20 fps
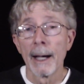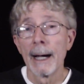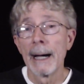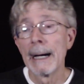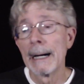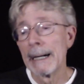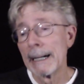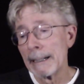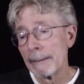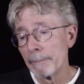
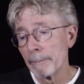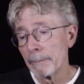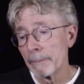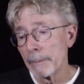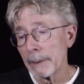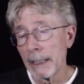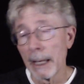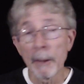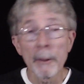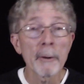
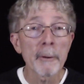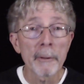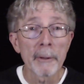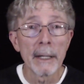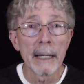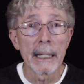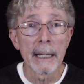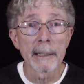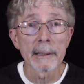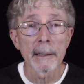The other
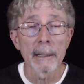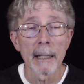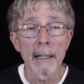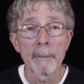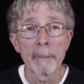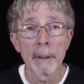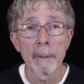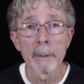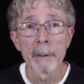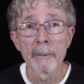thing is a
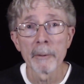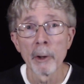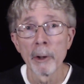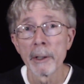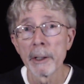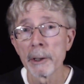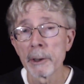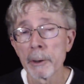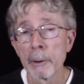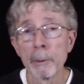lot of people have
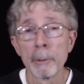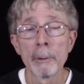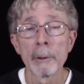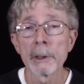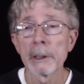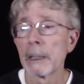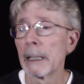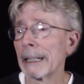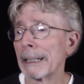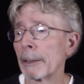gone to
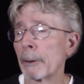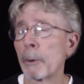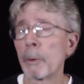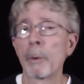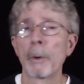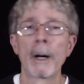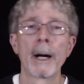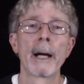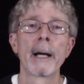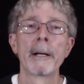school, sung in
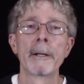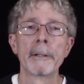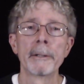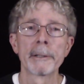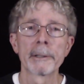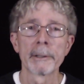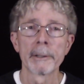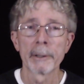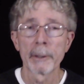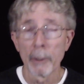
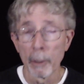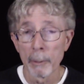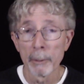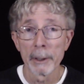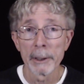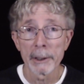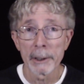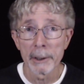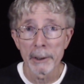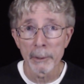choirs or
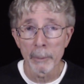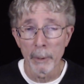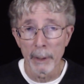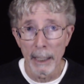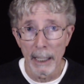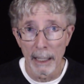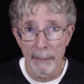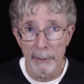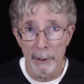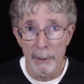choruses or
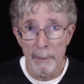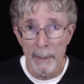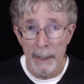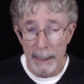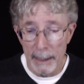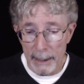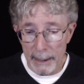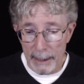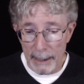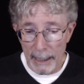what have you,
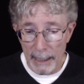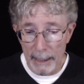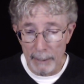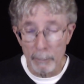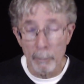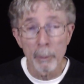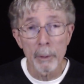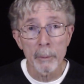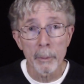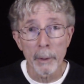
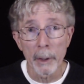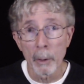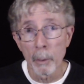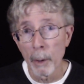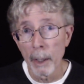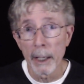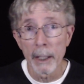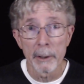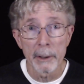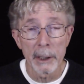and worked with a
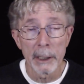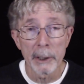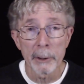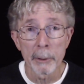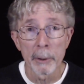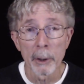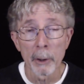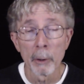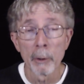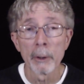choir
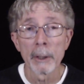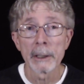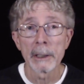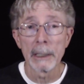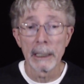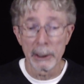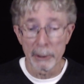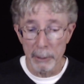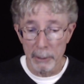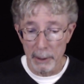teacher or
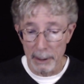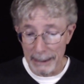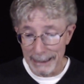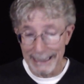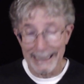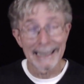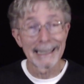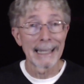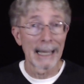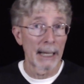chorus teacher that
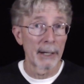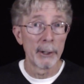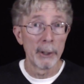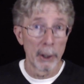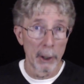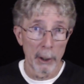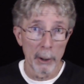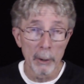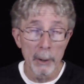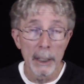did not
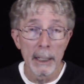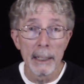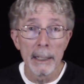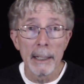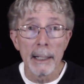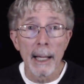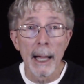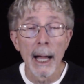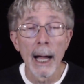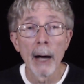know
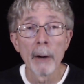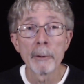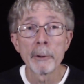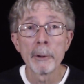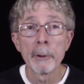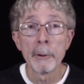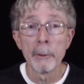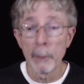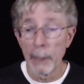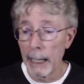how
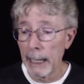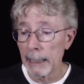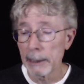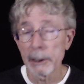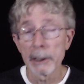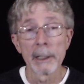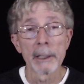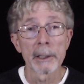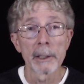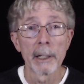to
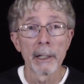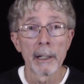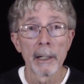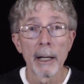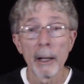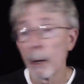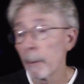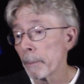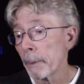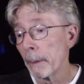
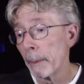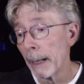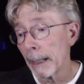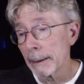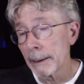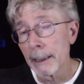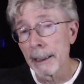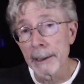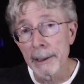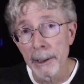help them
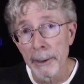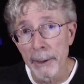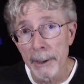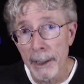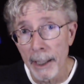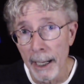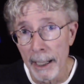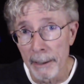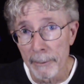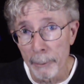access their
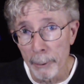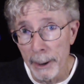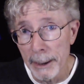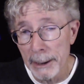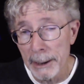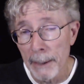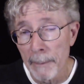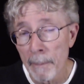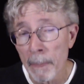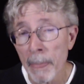entire
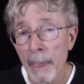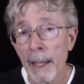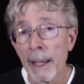voice.